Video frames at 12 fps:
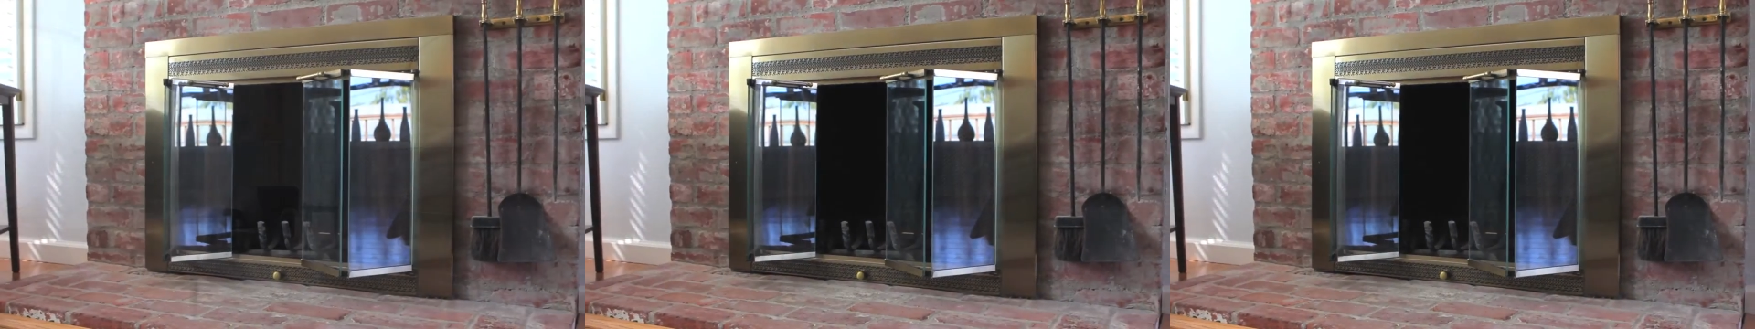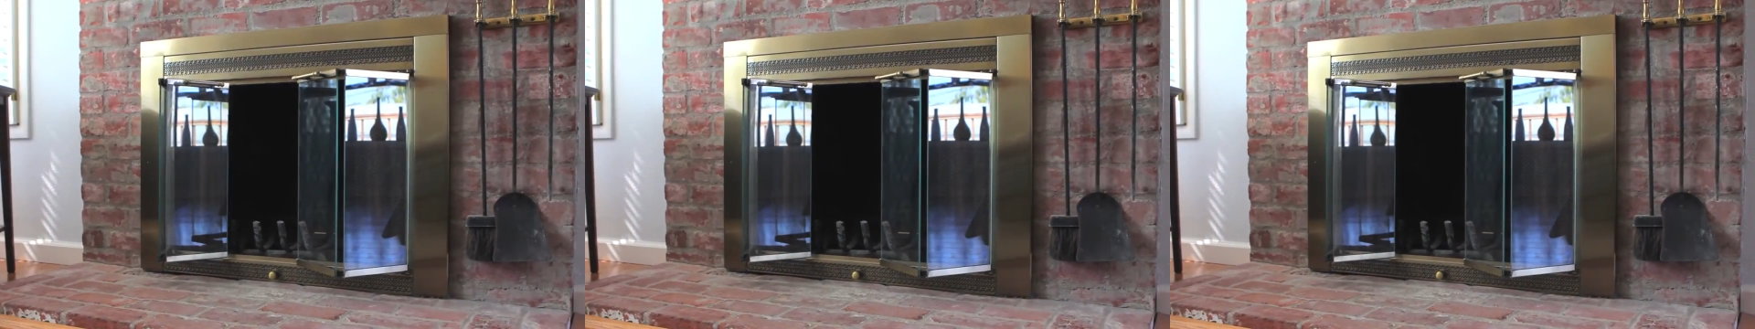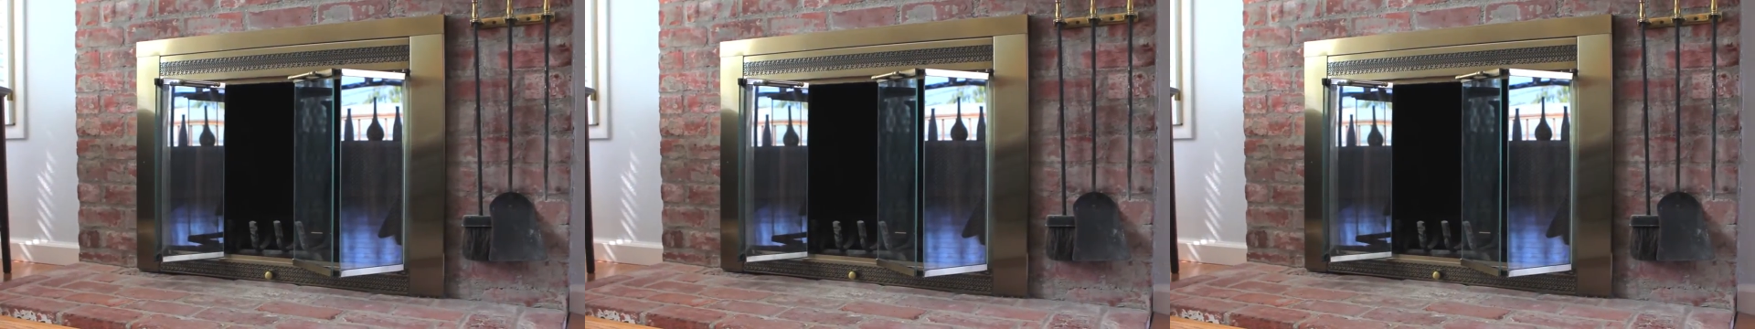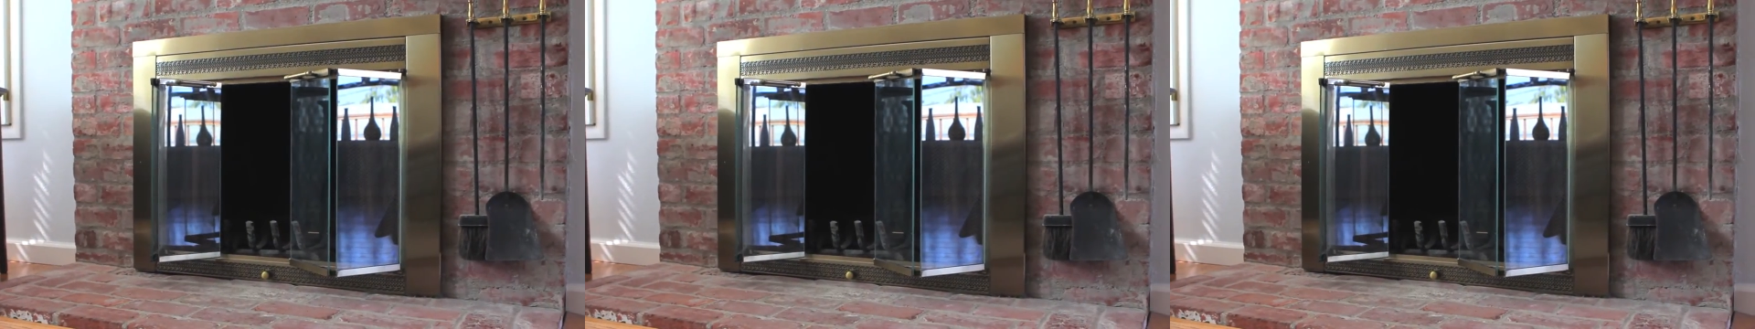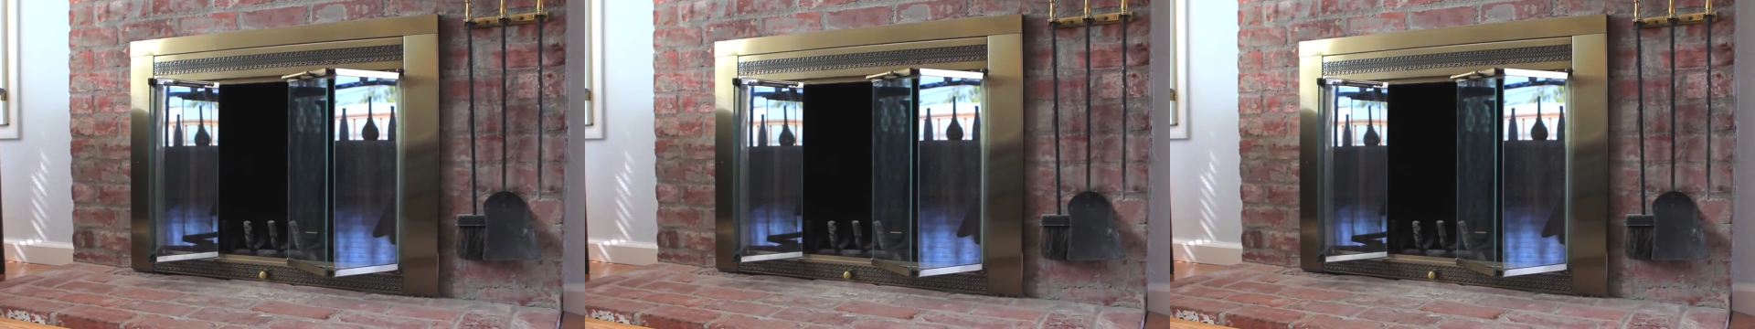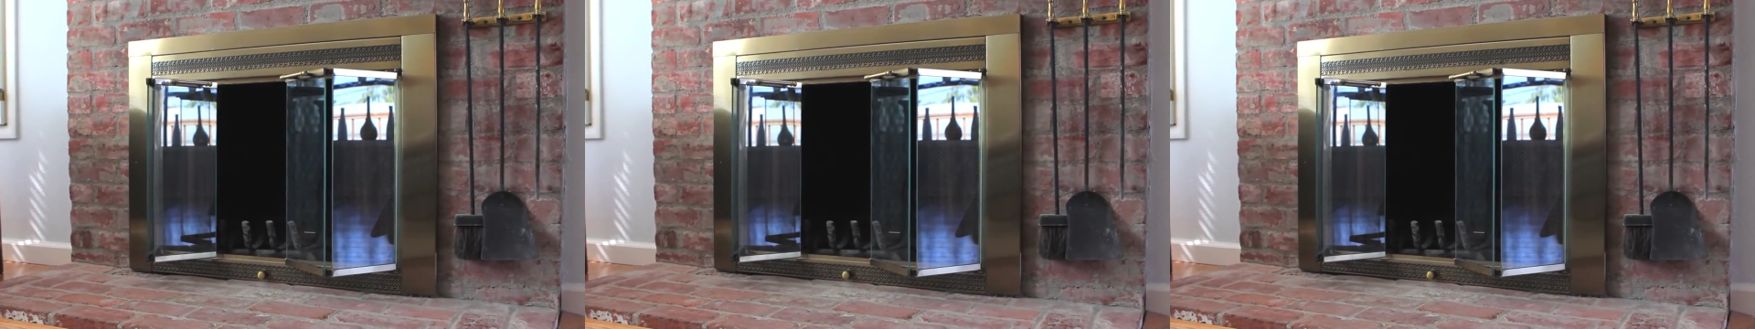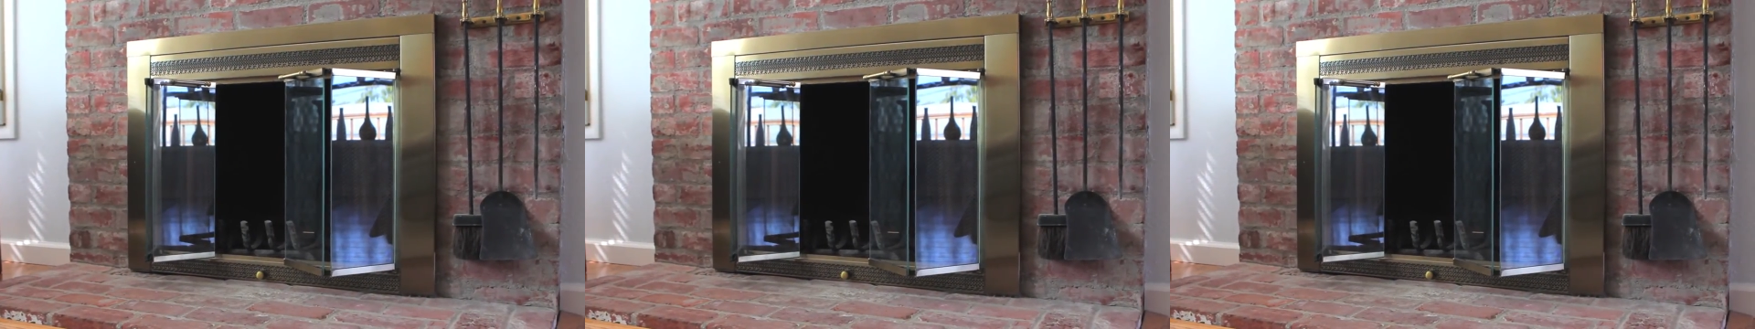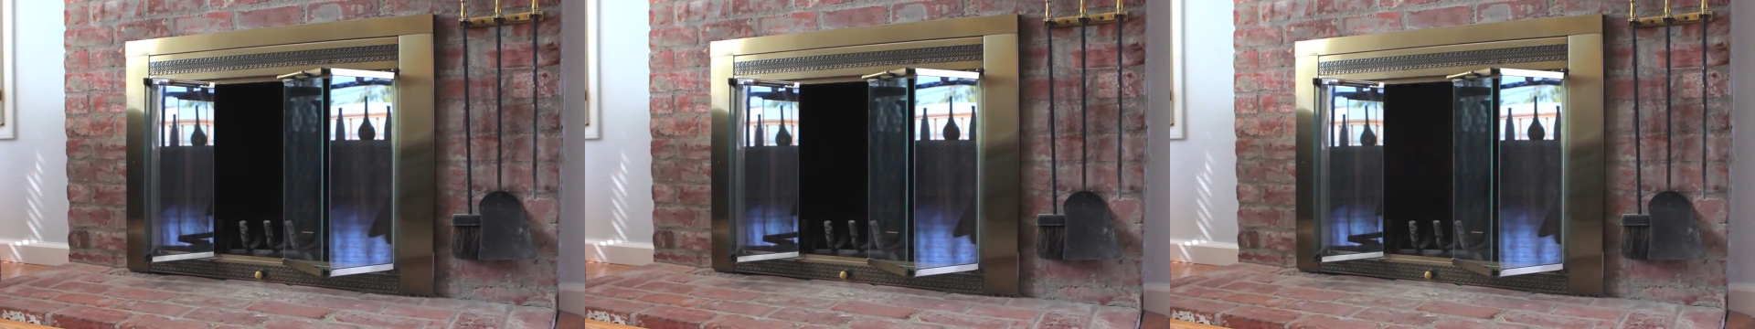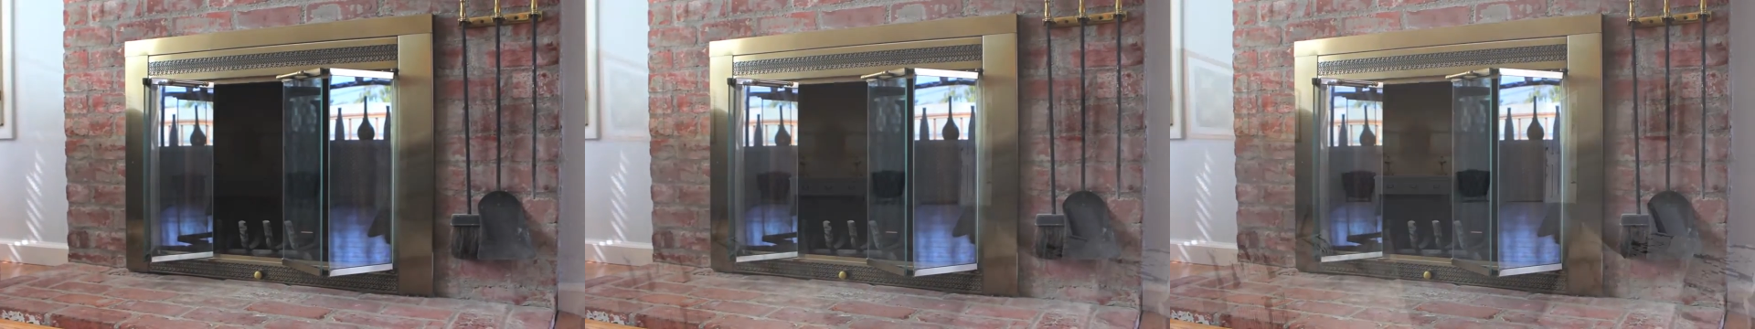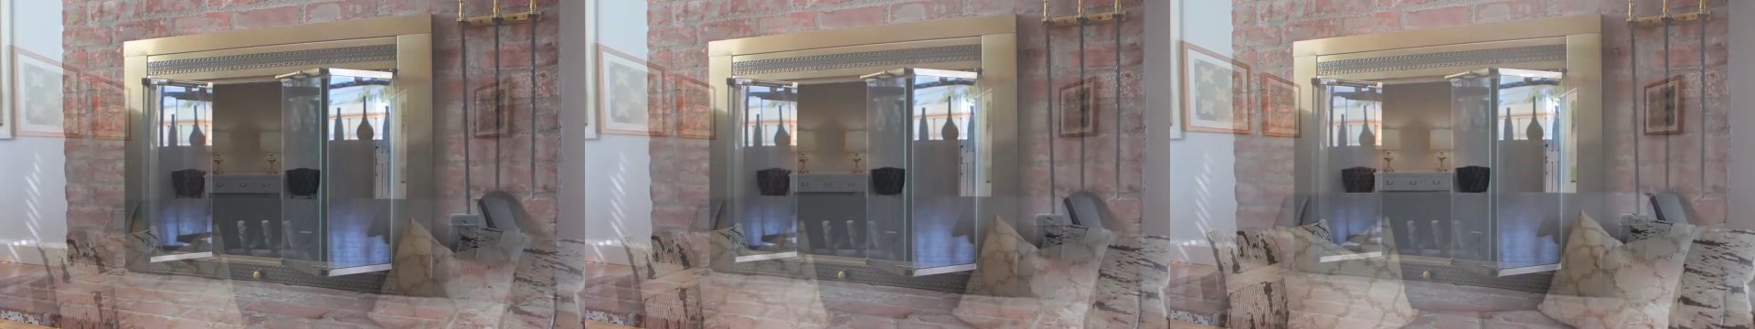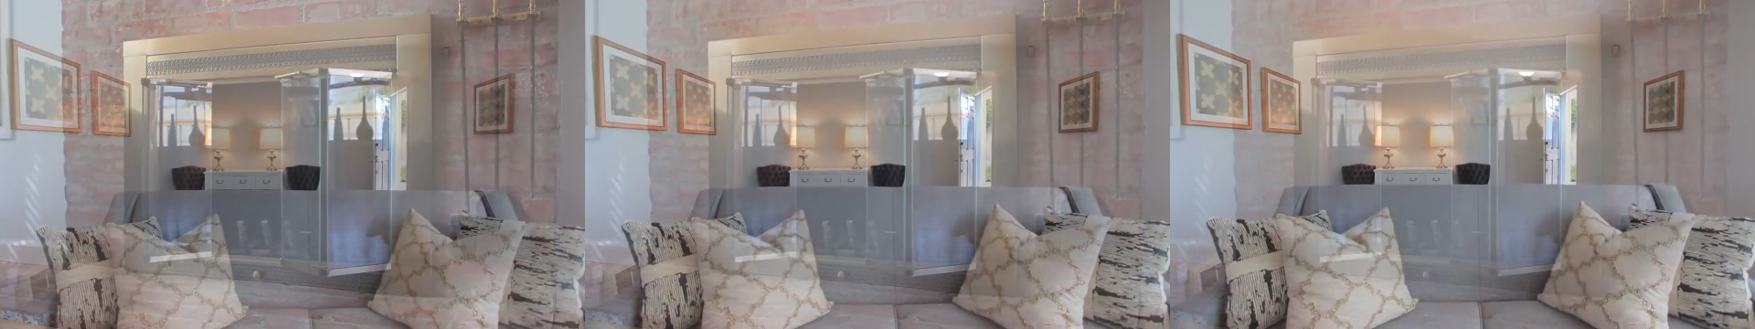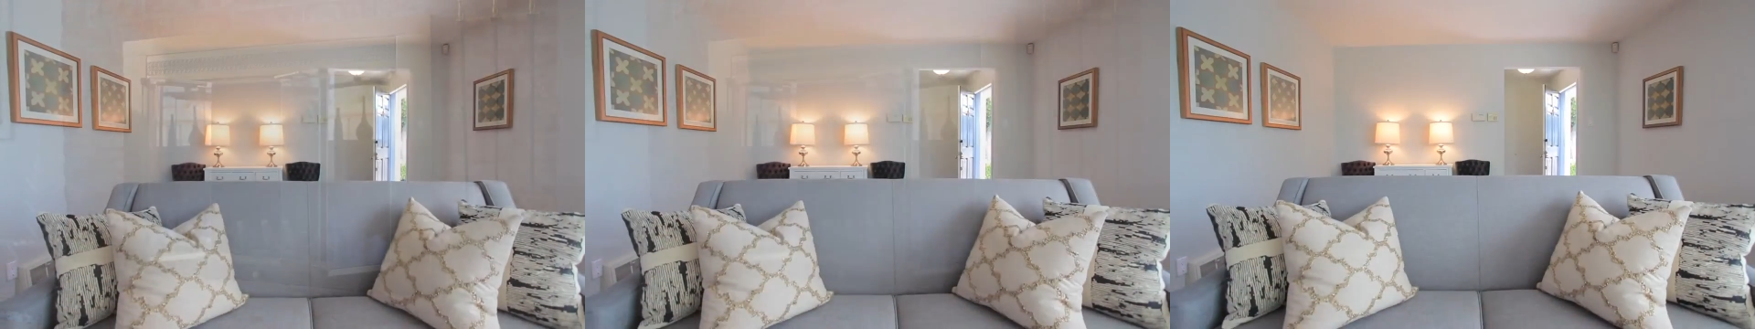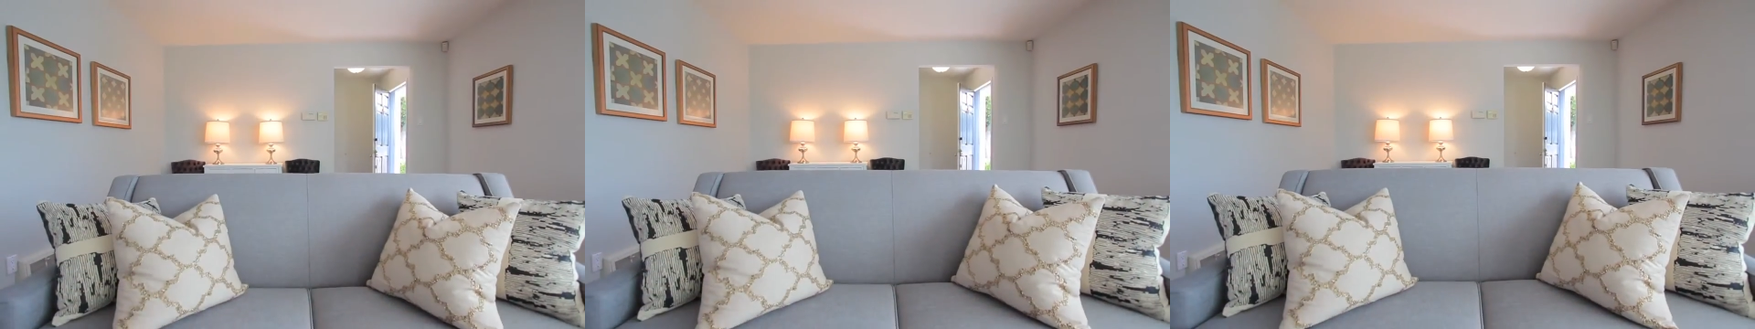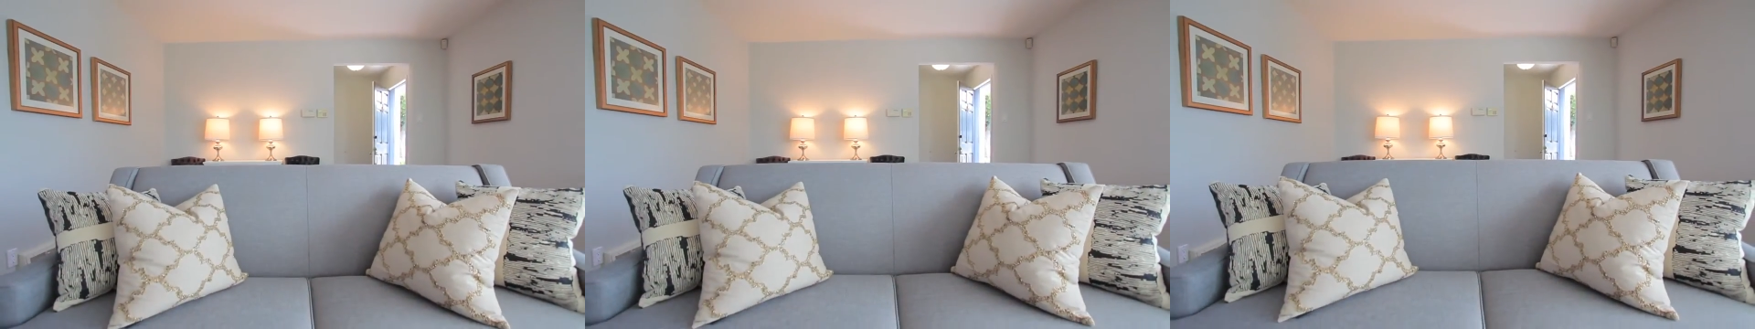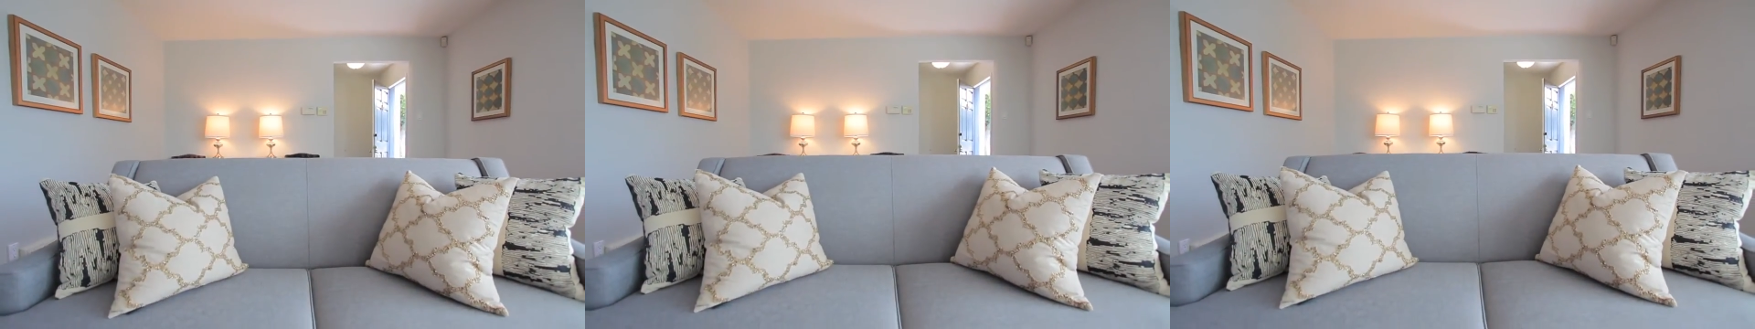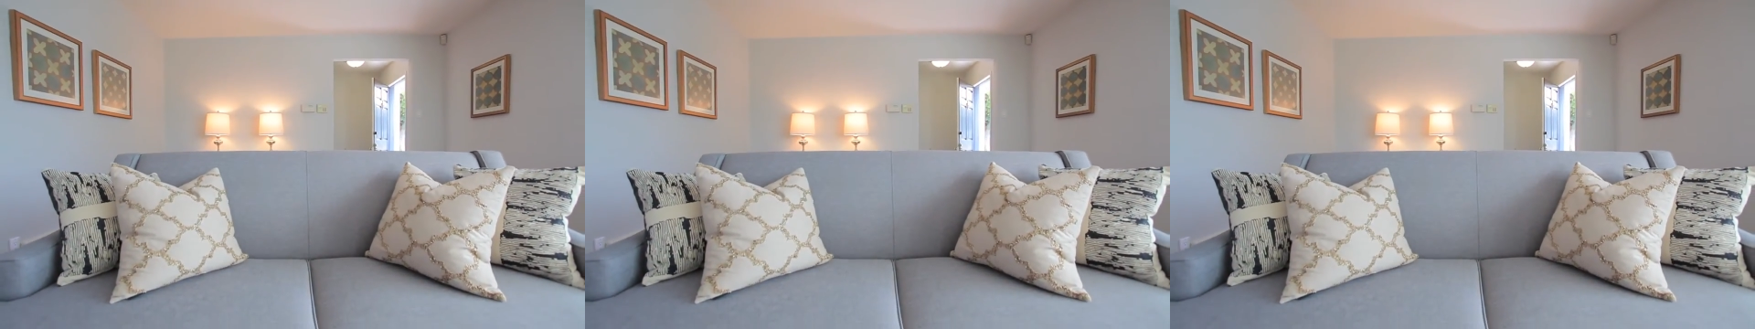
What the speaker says: No face is visible, so there are no lips to read.